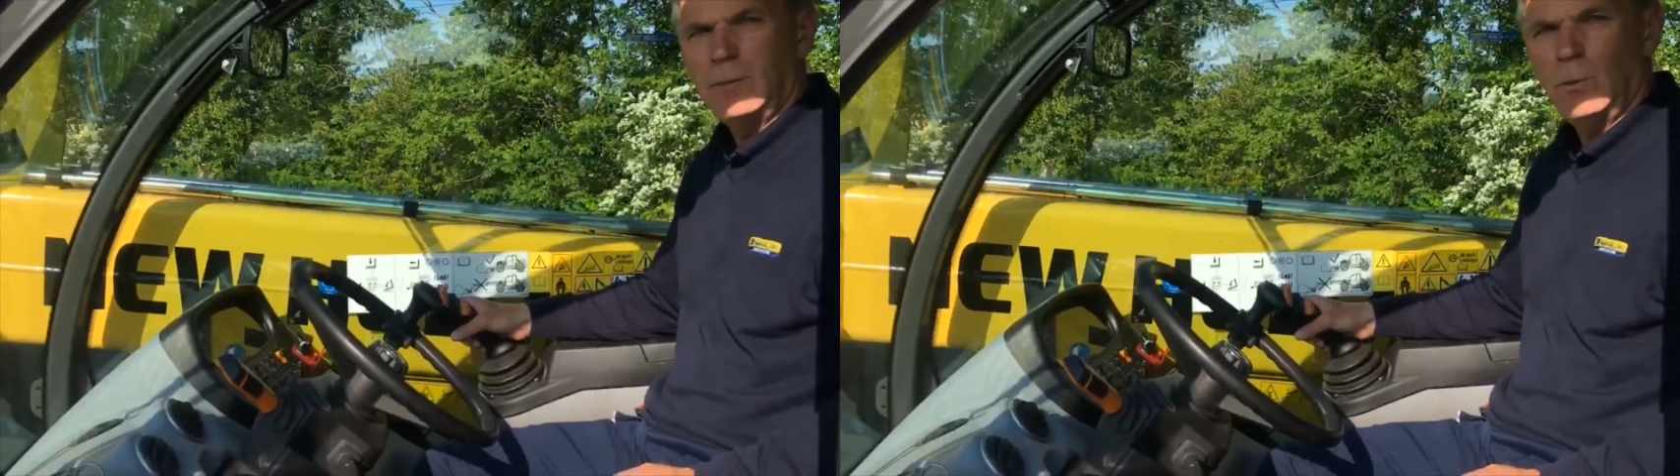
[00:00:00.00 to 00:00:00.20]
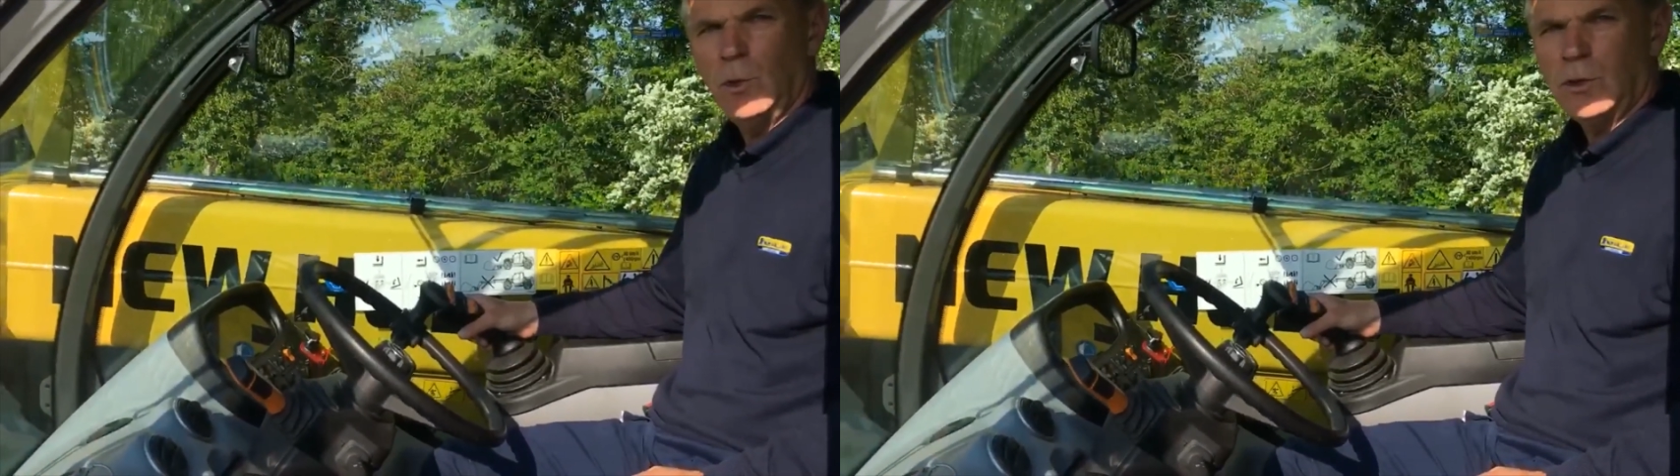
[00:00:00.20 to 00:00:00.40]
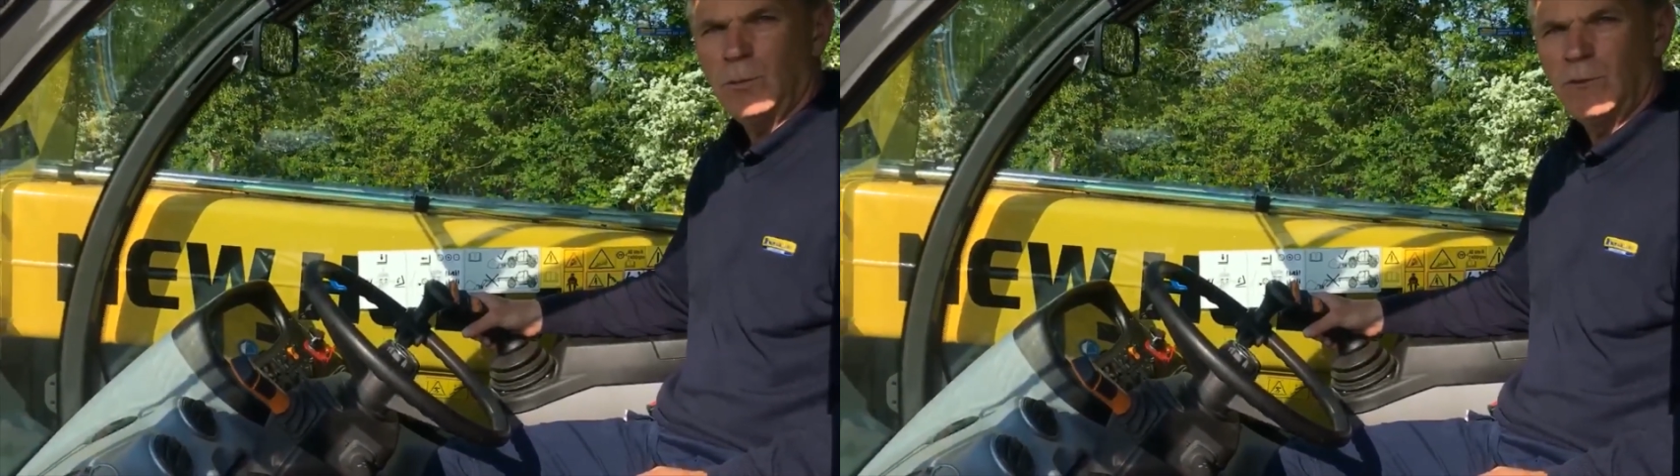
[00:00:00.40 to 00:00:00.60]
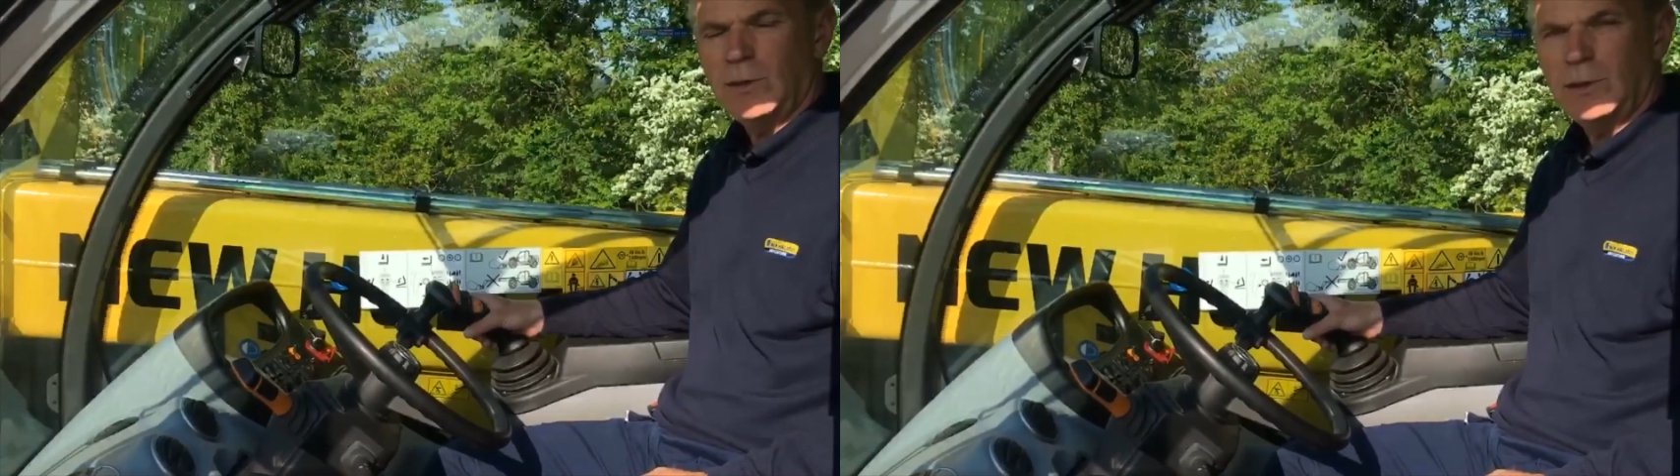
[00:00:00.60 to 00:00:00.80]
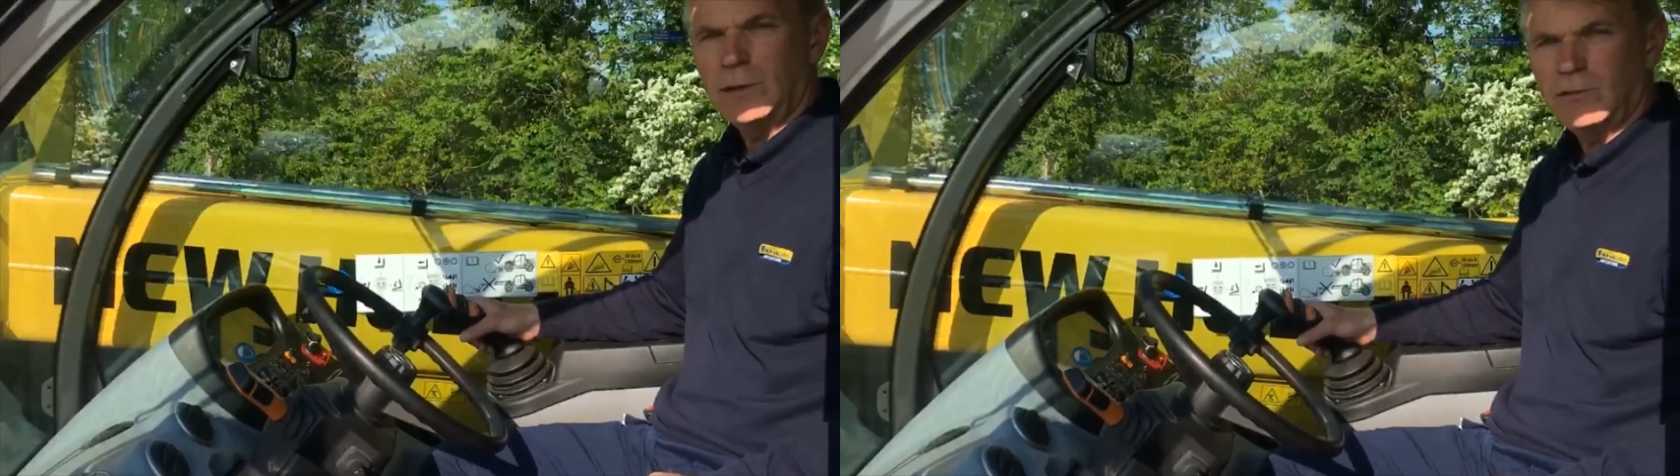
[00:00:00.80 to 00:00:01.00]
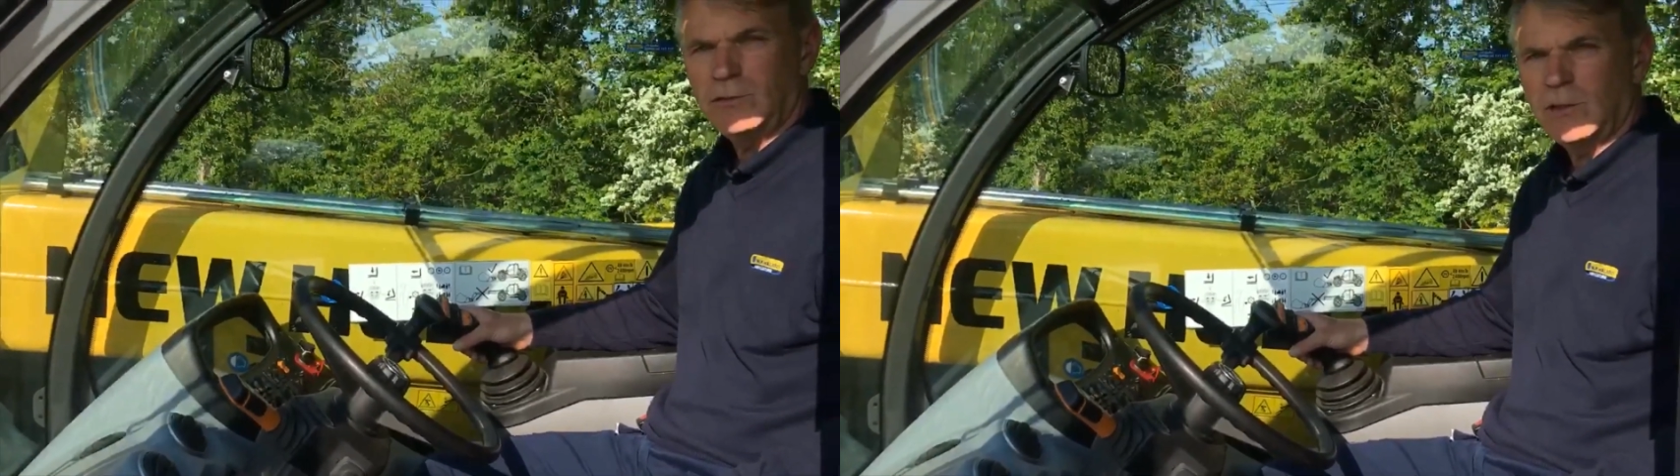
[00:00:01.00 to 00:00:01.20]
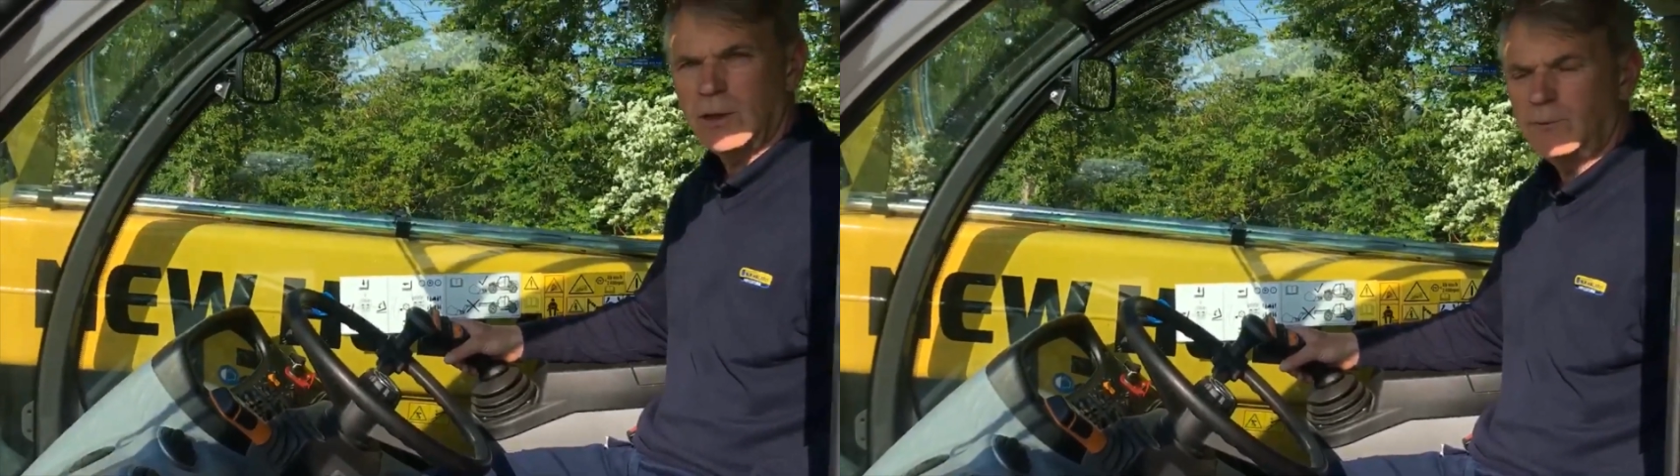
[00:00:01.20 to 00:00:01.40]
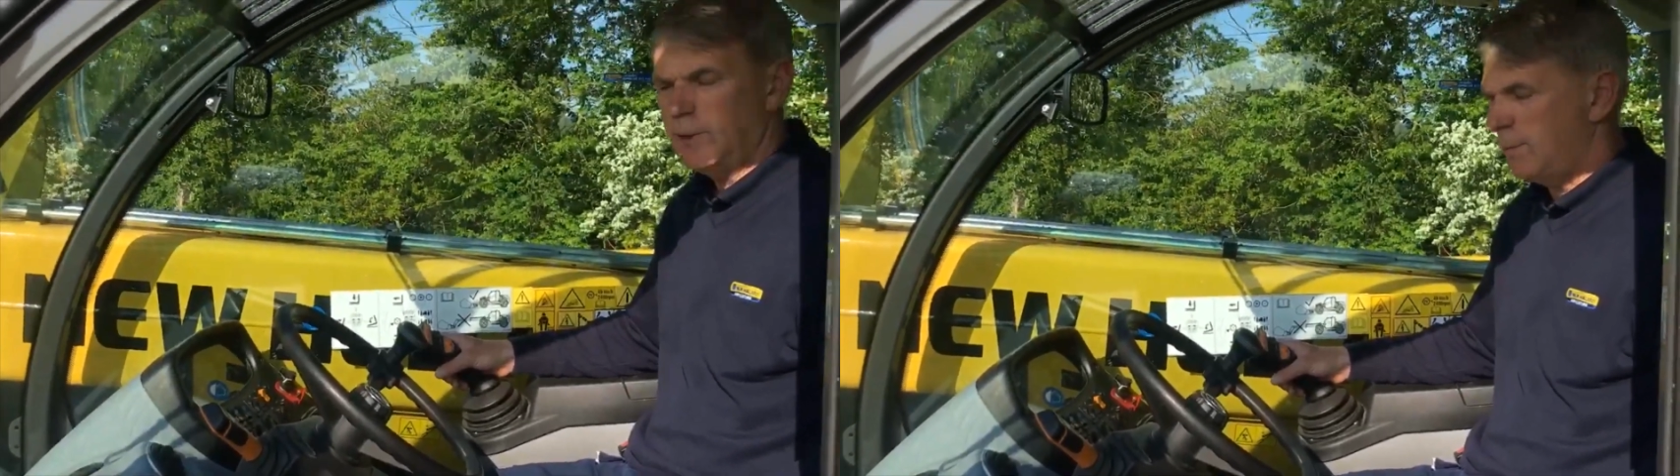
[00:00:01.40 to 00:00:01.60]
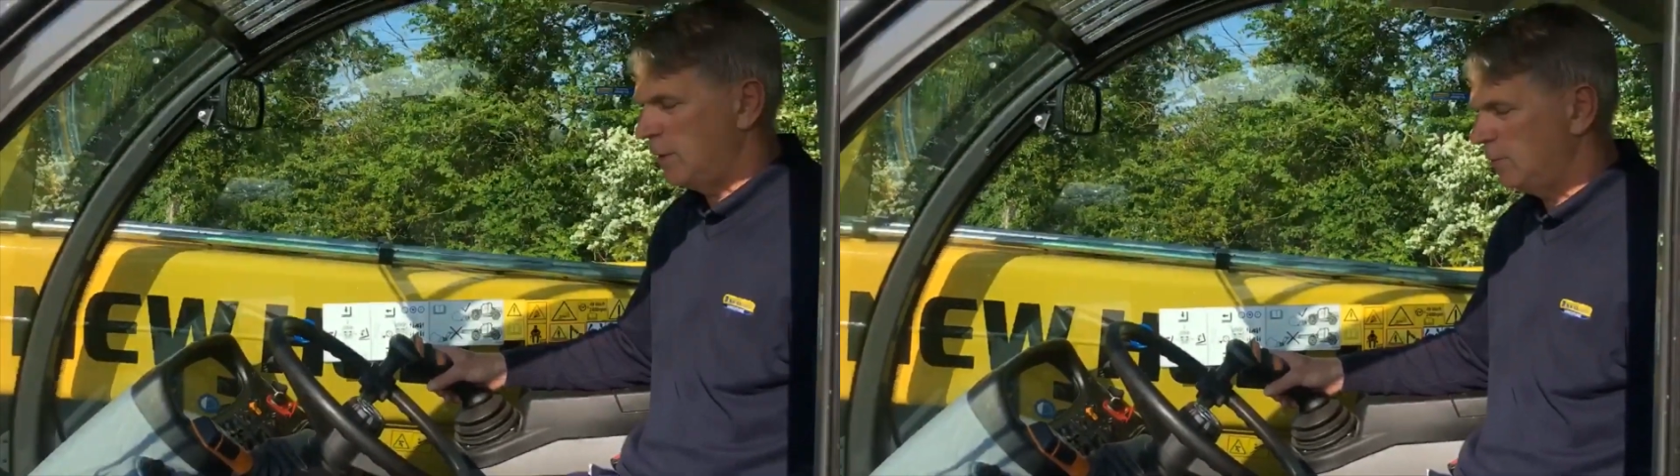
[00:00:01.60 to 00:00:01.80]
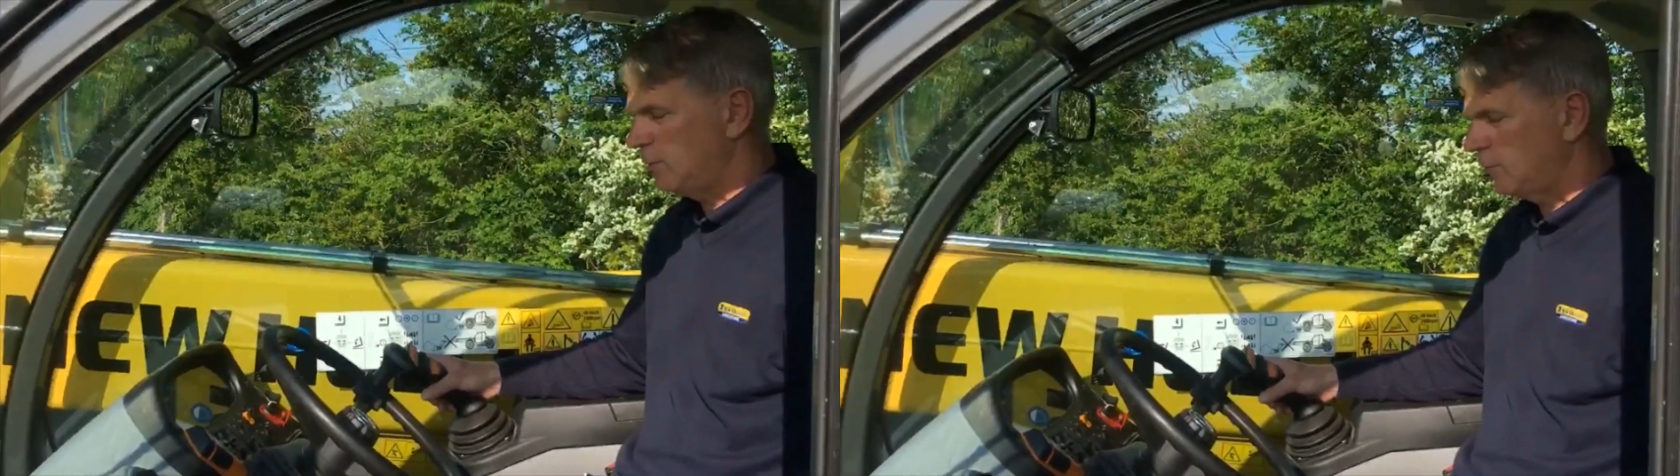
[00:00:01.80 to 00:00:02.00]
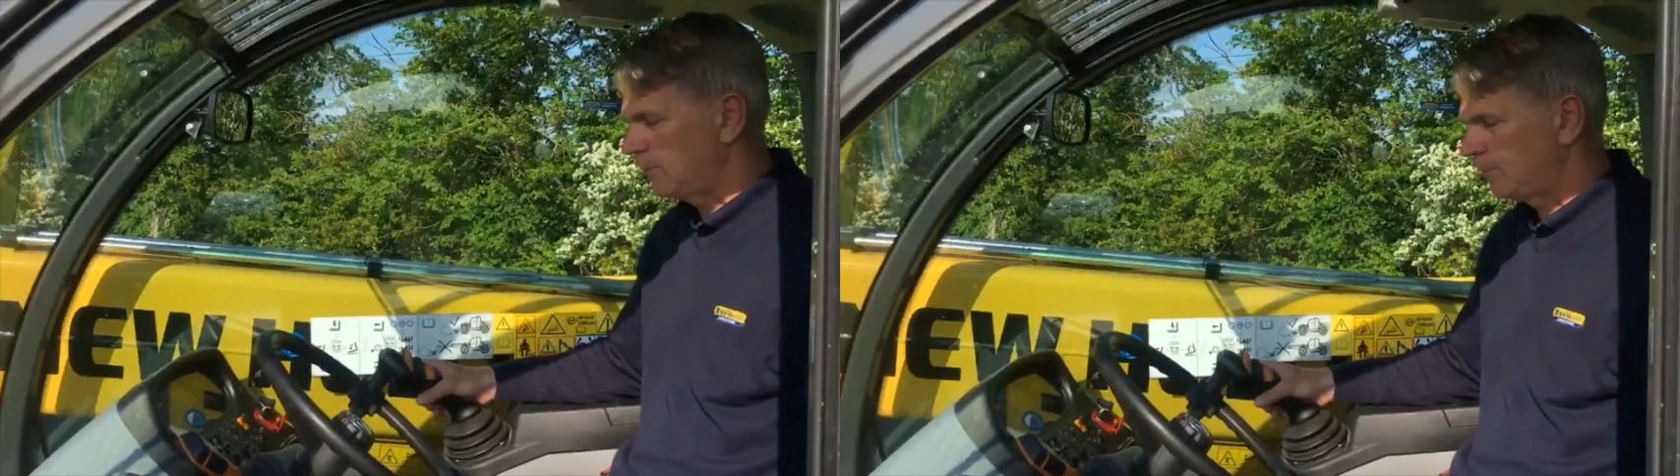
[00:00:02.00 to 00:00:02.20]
working within its safe limits.